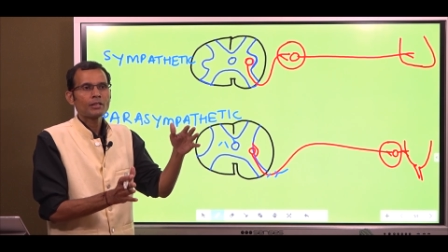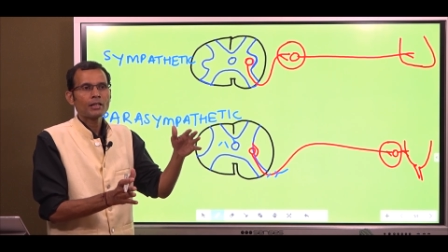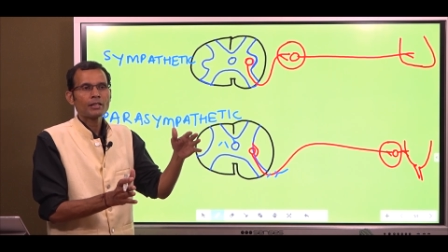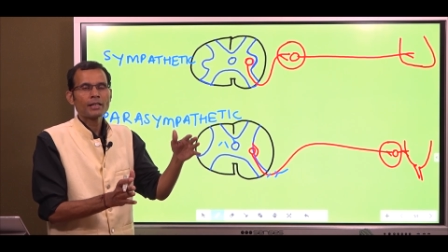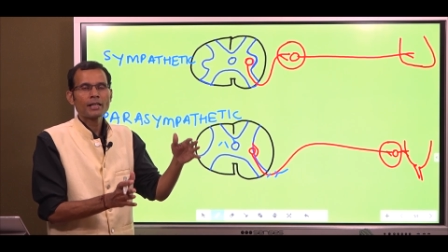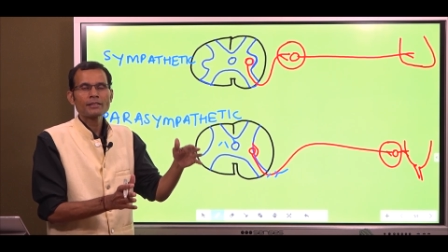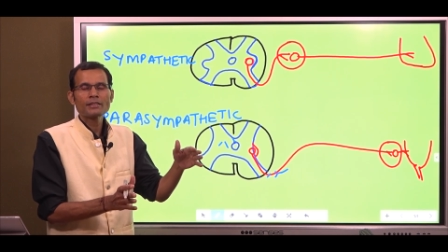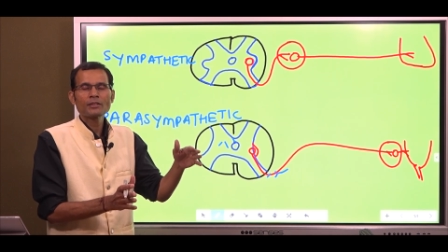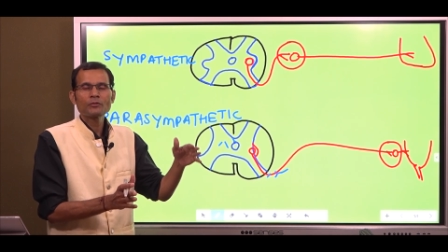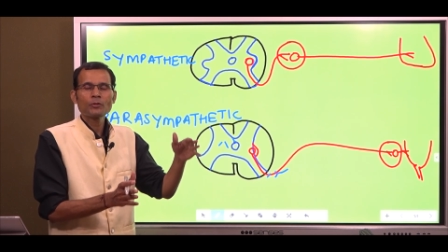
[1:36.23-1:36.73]

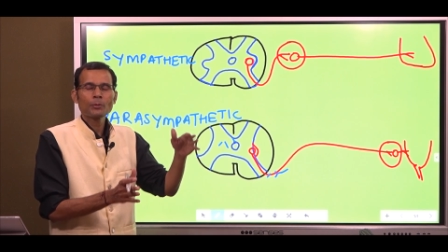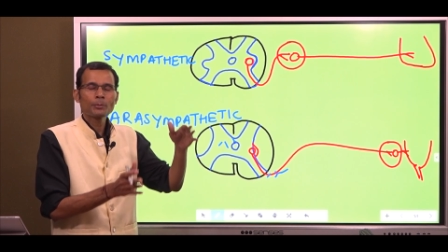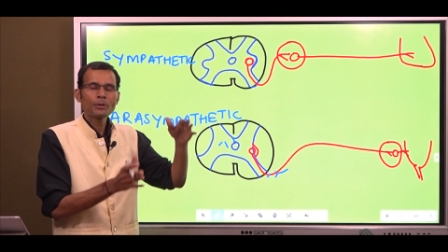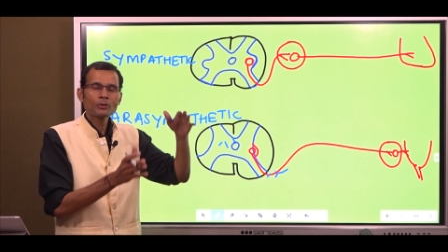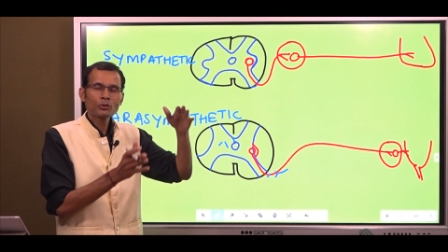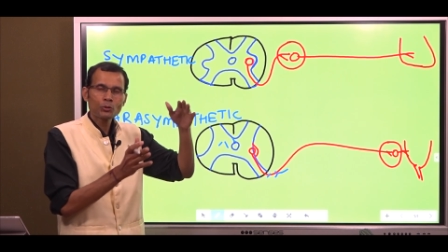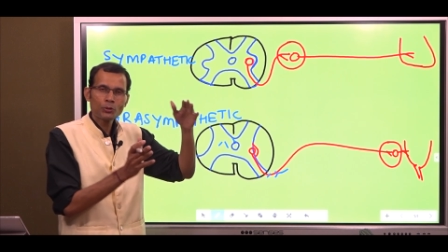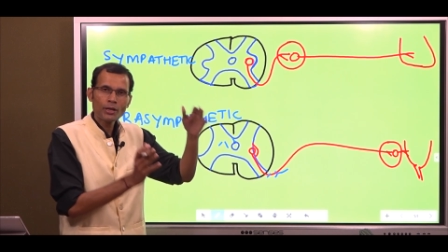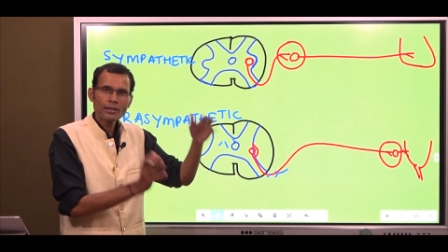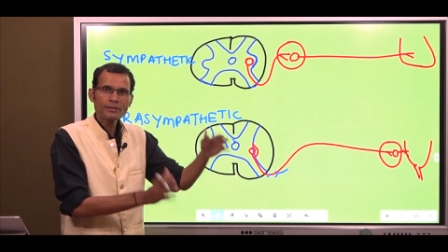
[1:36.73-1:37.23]
arising from the
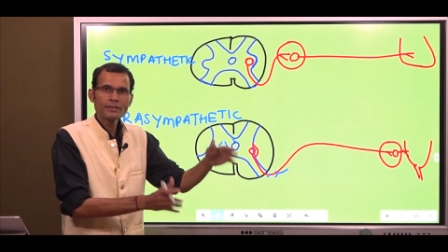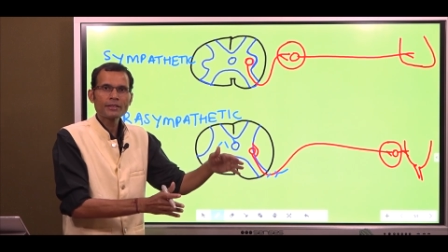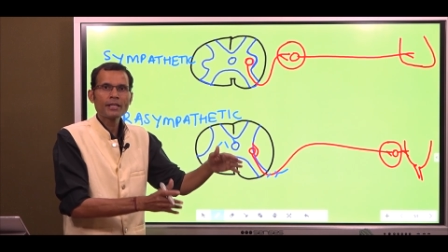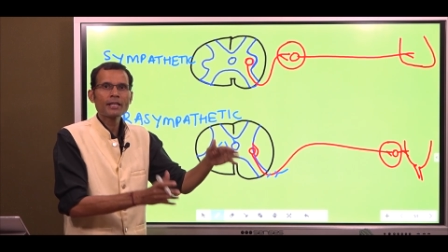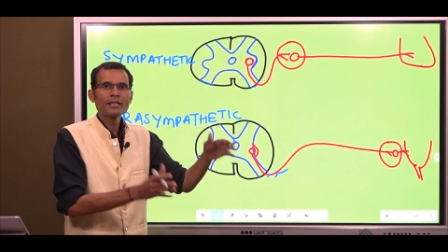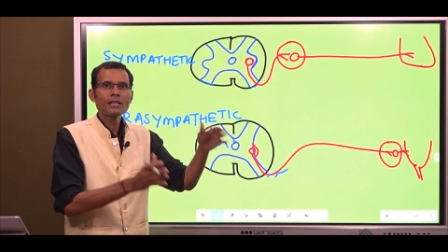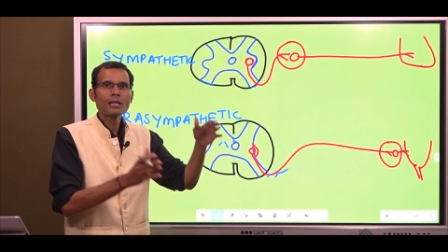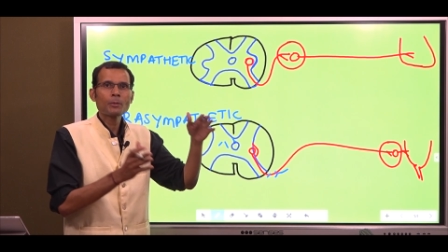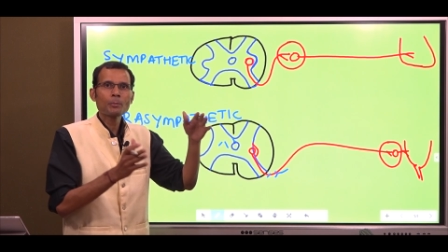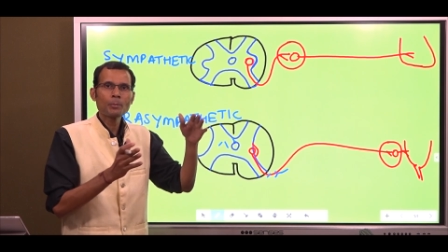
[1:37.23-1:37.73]
thoracic
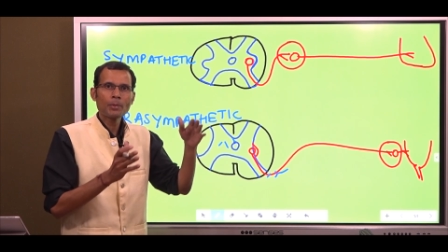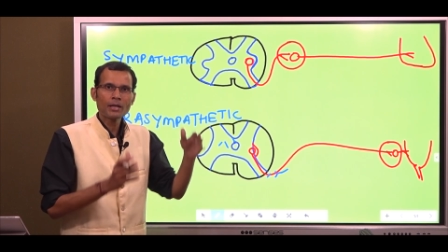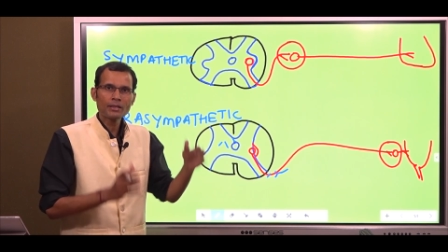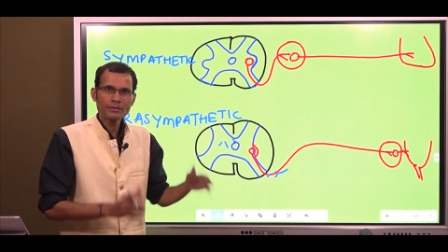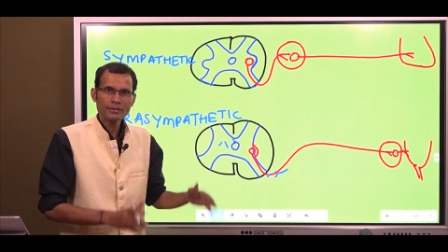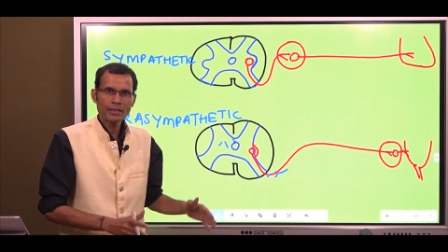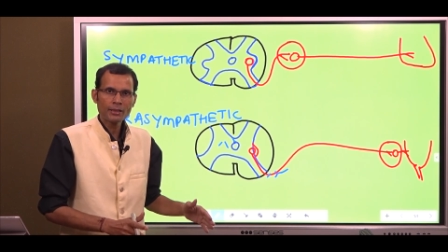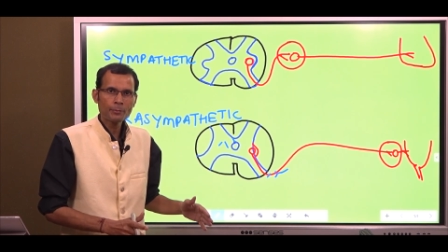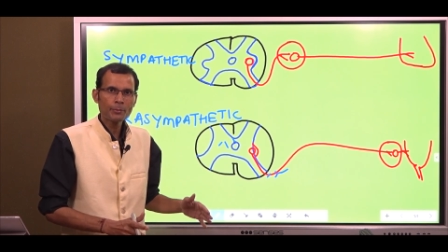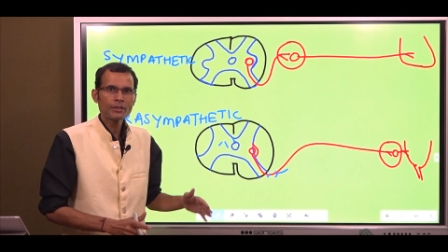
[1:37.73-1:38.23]
and lumbar
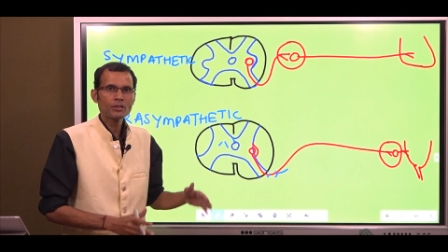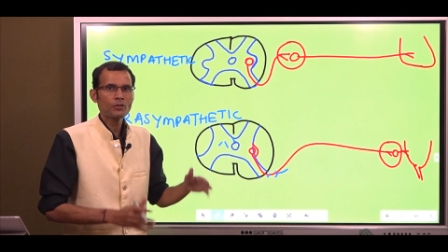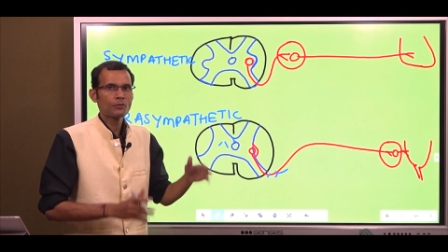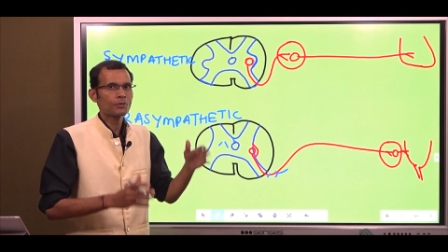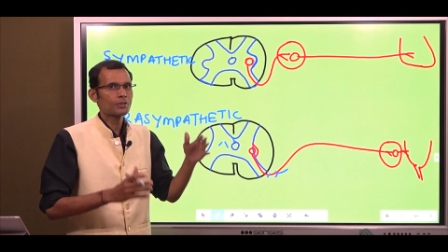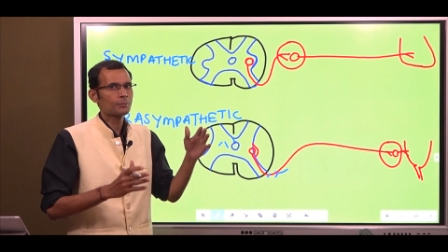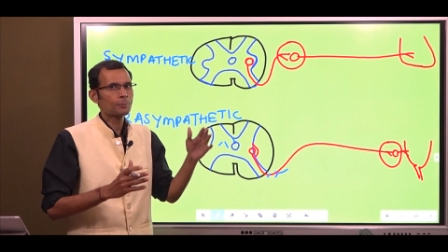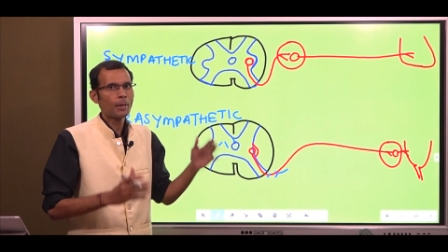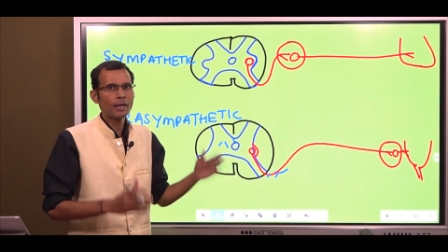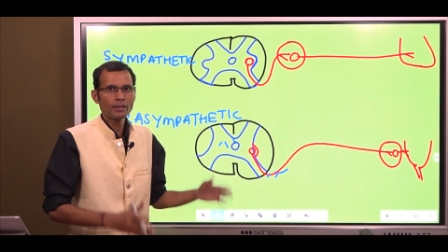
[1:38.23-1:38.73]
segments of
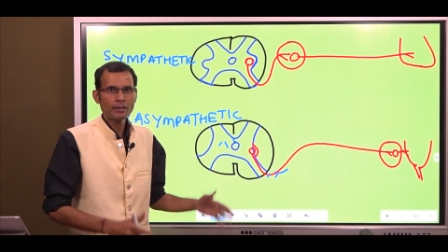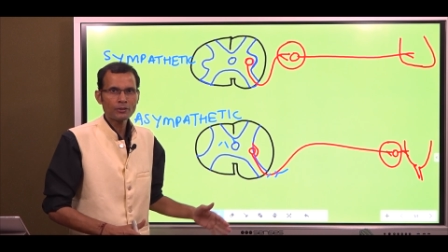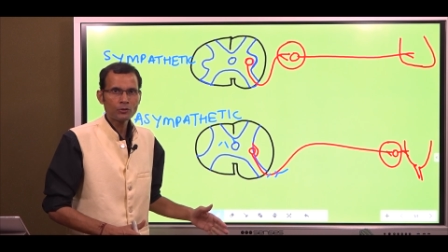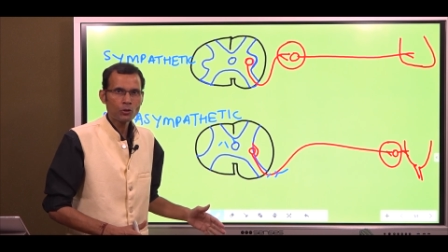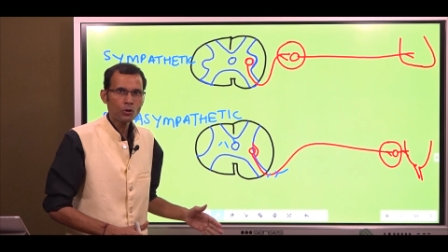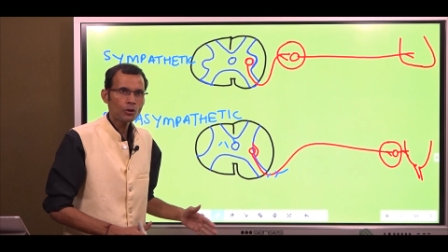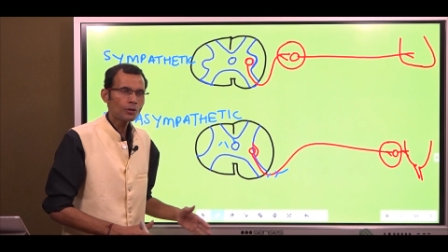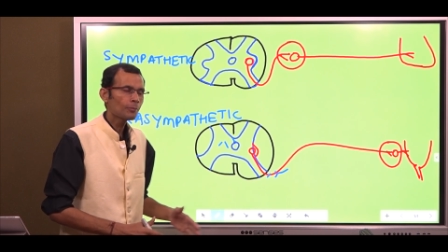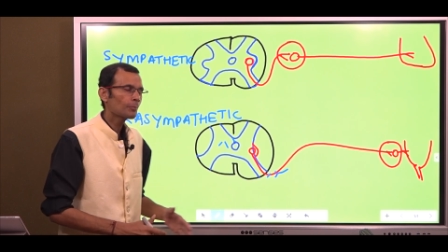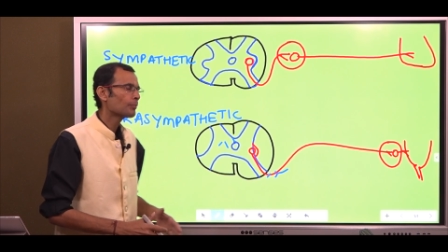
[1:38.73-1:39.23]
the spinal
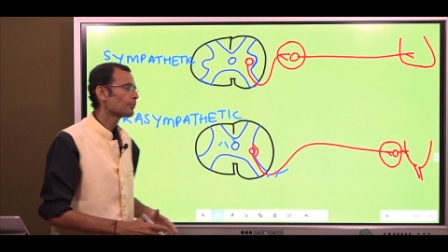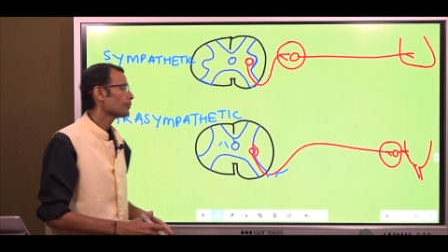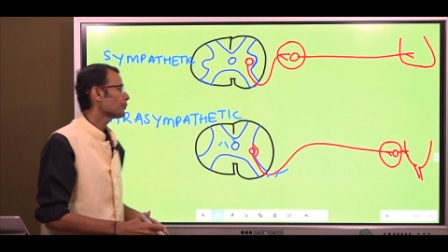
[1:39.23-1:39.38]
cord.